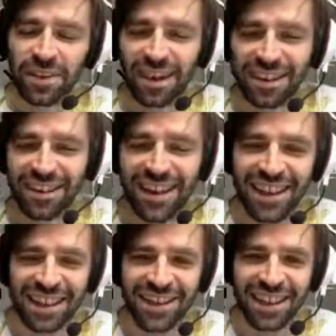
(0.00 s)
The other
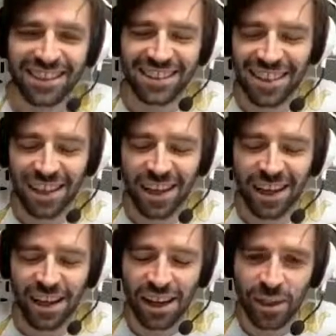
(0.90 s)
thing
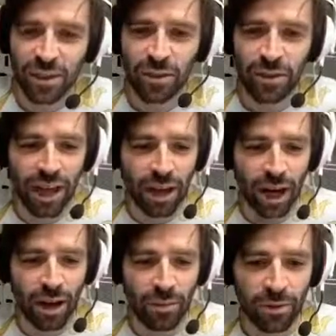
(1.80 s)

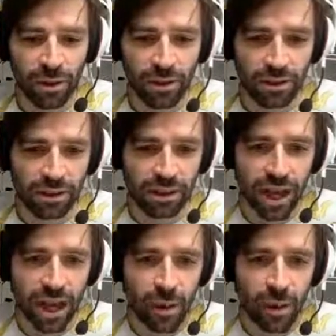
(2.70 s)
that I will